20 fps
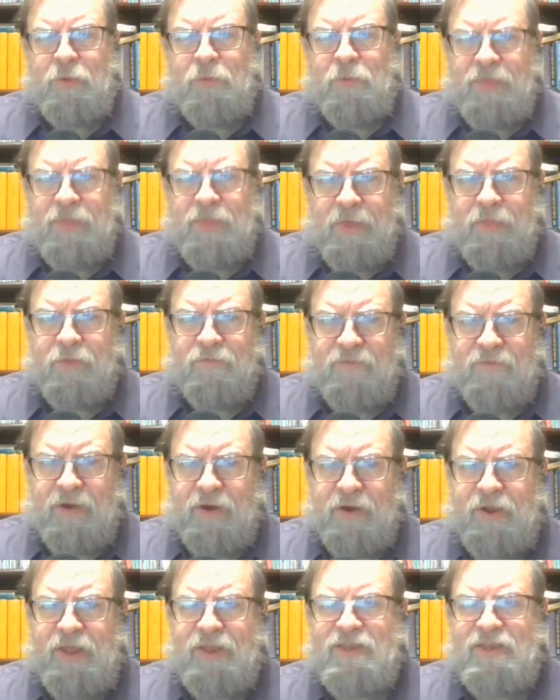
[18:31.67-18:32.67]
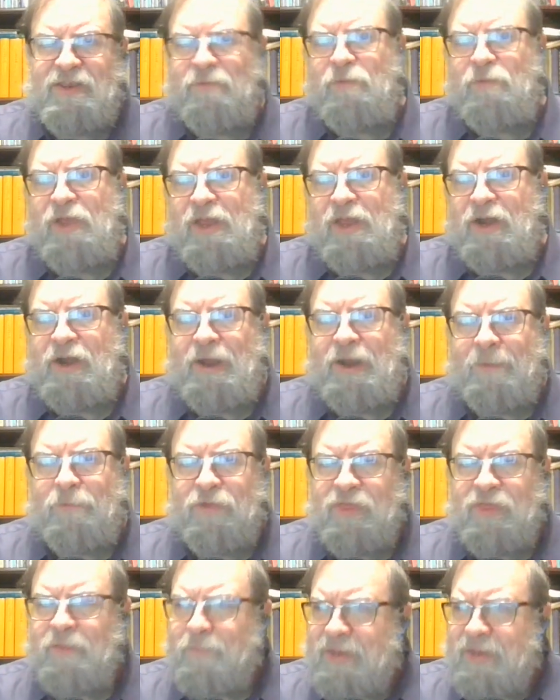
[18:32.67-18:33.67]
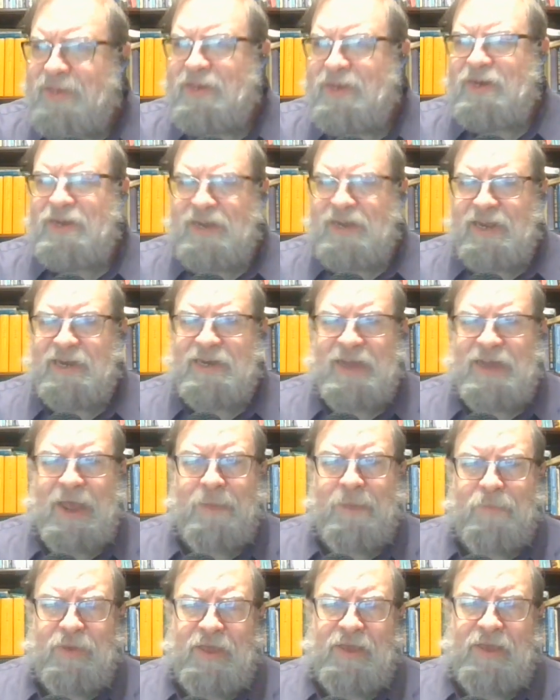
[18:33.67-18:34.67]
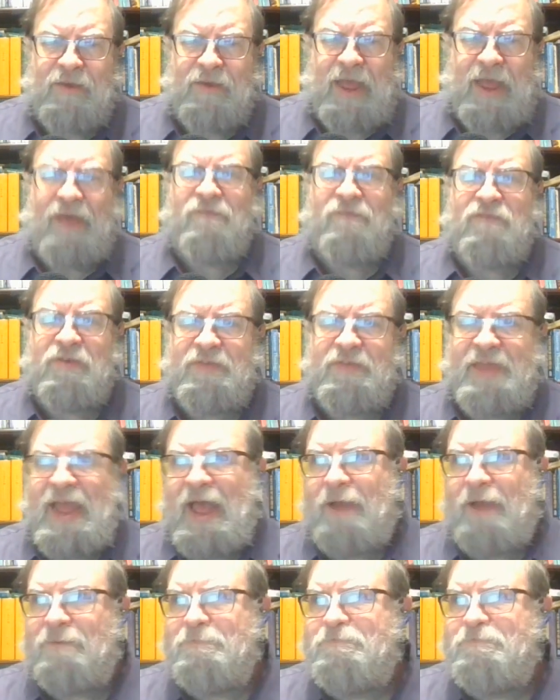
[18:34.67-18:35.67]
with other variants, and we ended up with the Byzantine type after that.